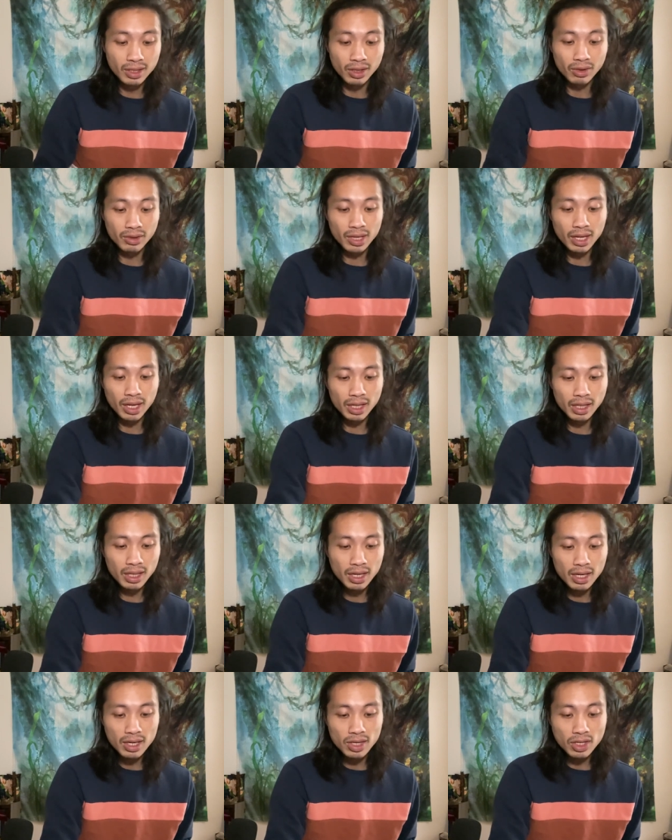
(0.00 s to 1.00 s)
Okay?
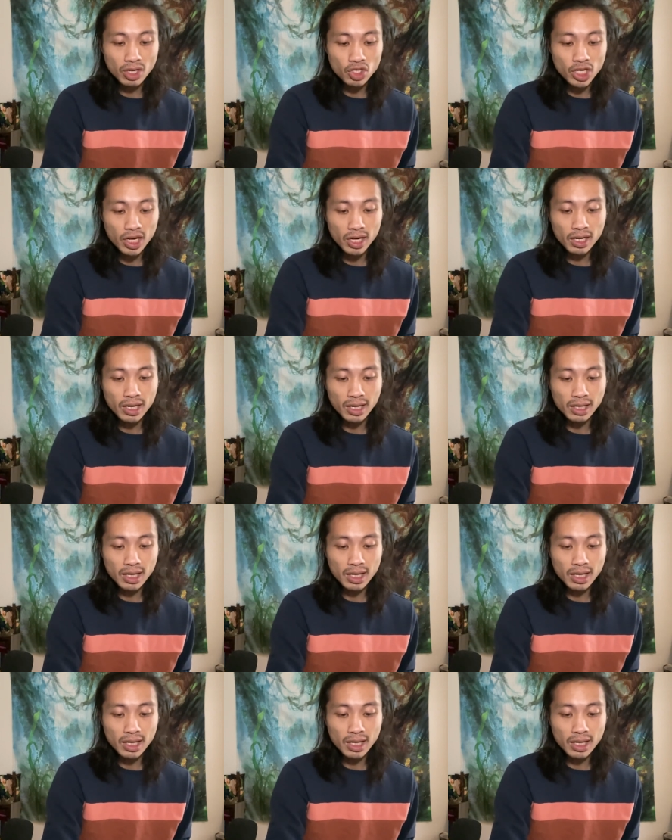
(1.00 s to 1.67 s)
The Chariot,